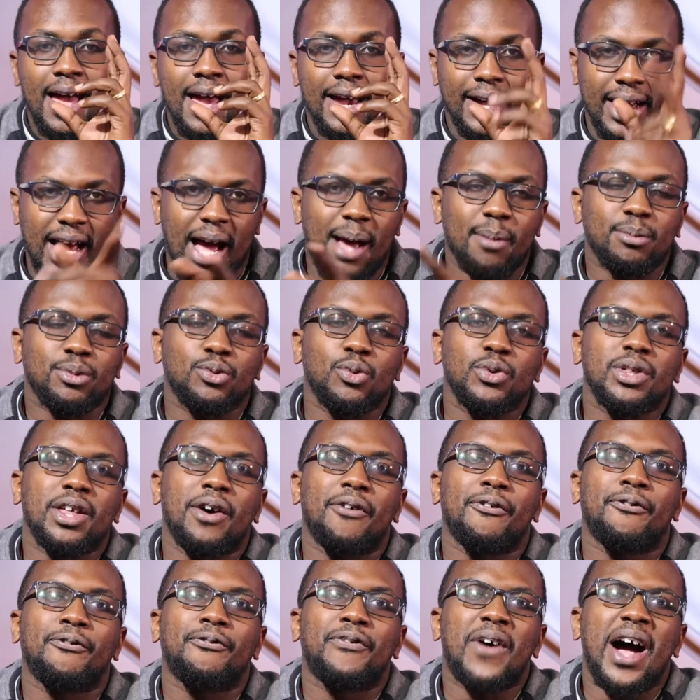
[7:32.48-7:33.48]
Comes with a
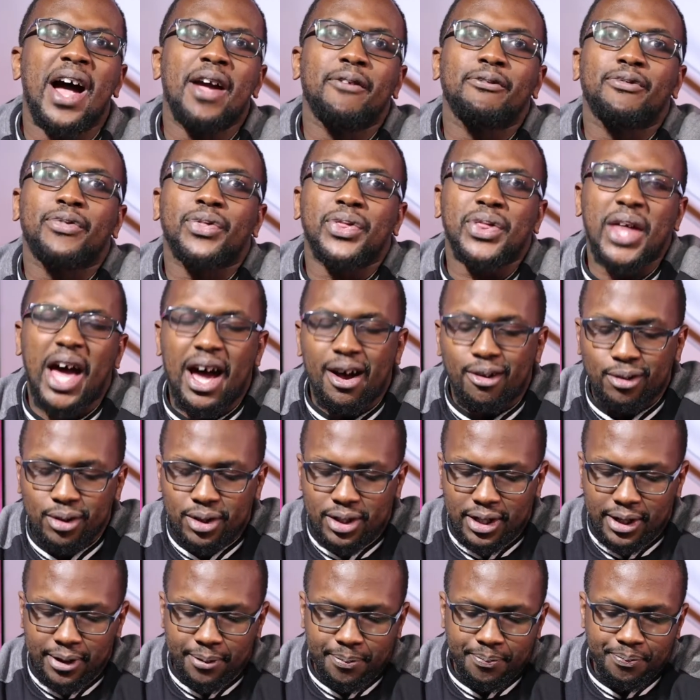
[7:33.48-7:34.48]

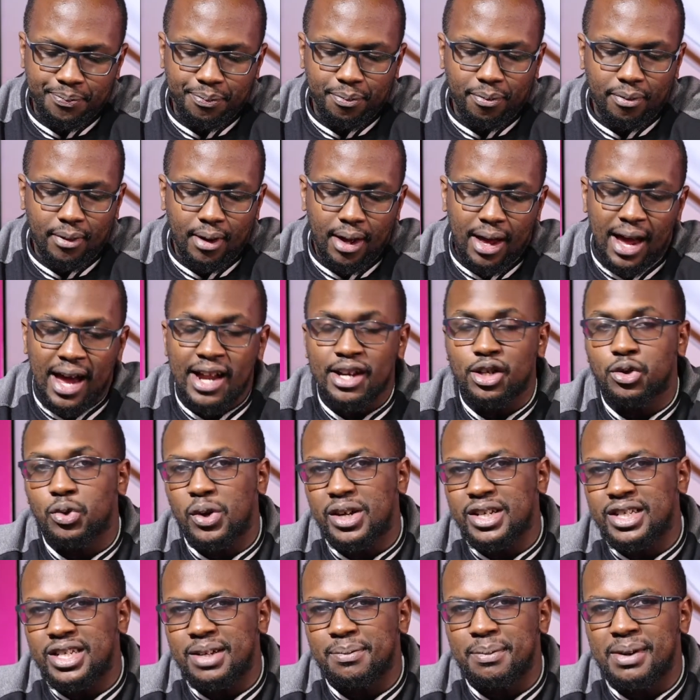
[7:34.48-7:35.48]

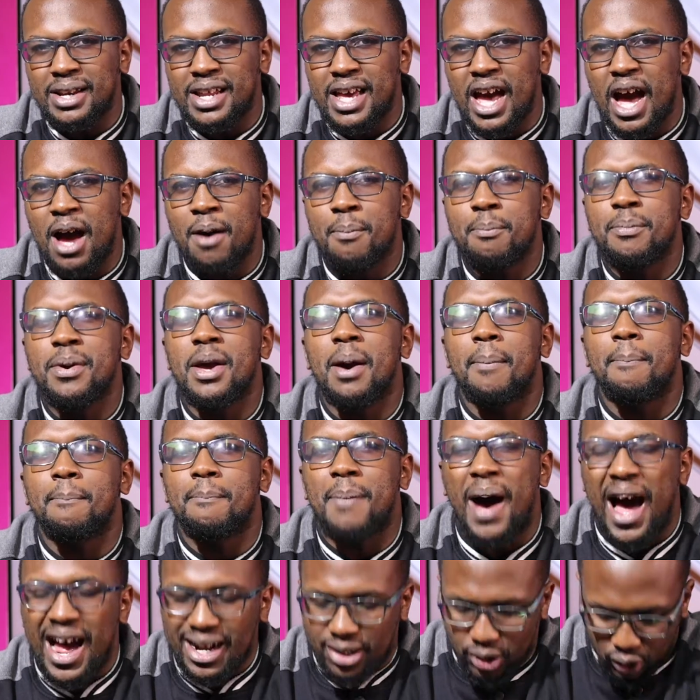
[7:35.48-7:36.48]
5,020 milliampere
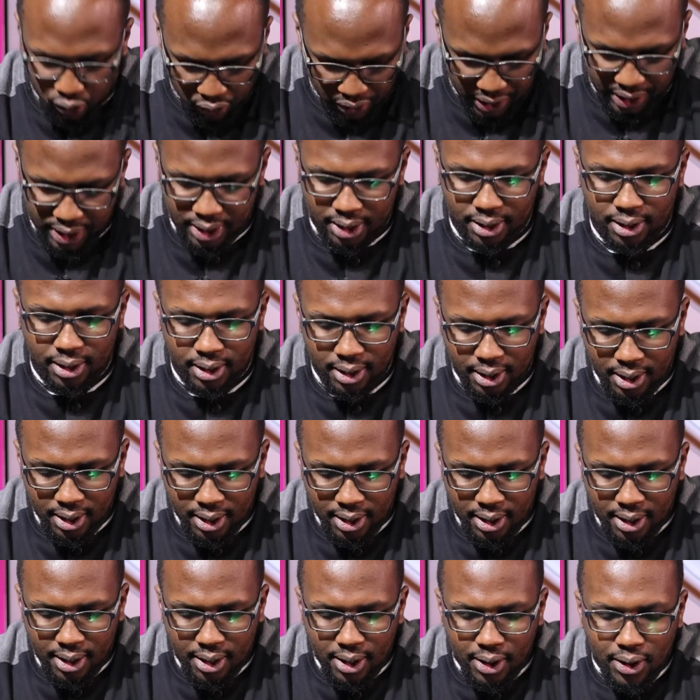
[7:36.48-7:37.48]
battery
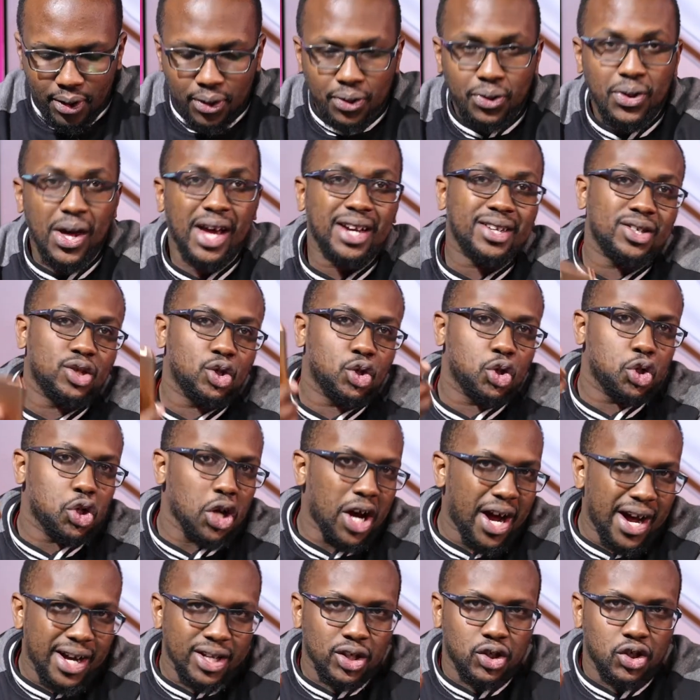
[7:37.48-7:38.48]
that
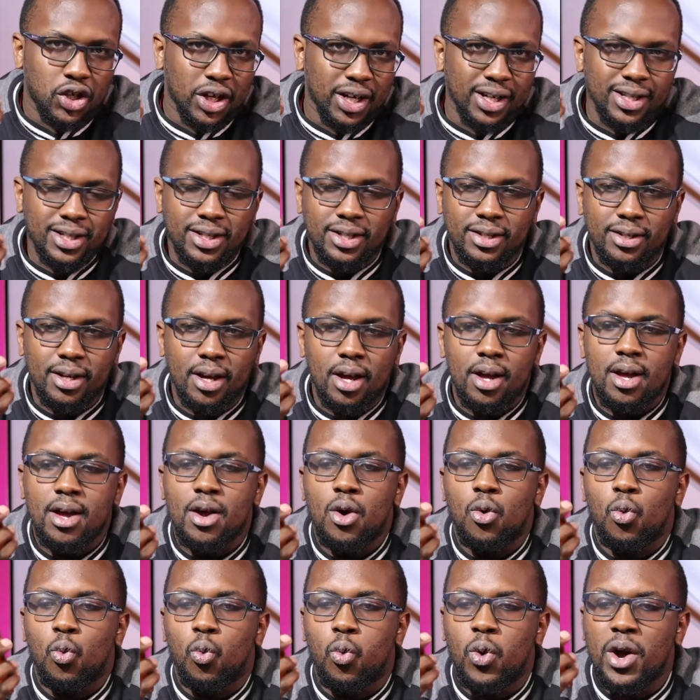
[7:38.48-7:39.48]
charges
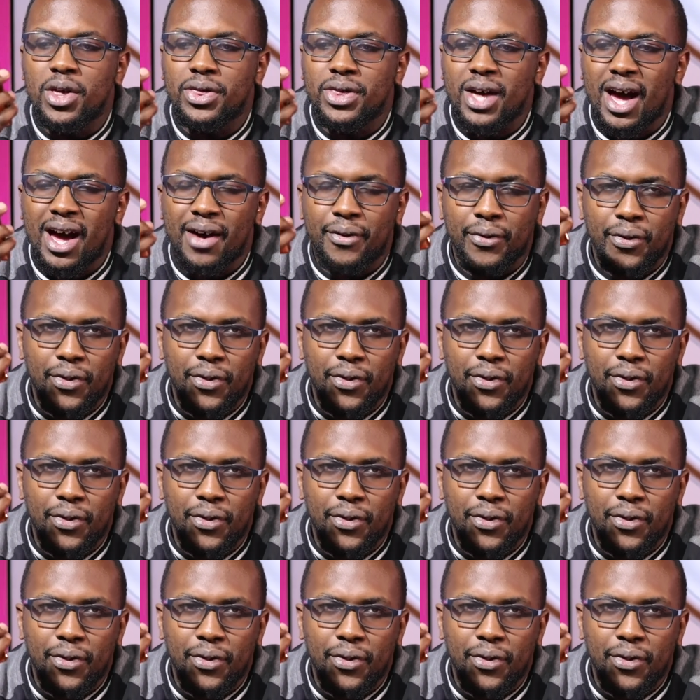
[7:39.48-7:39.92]
with a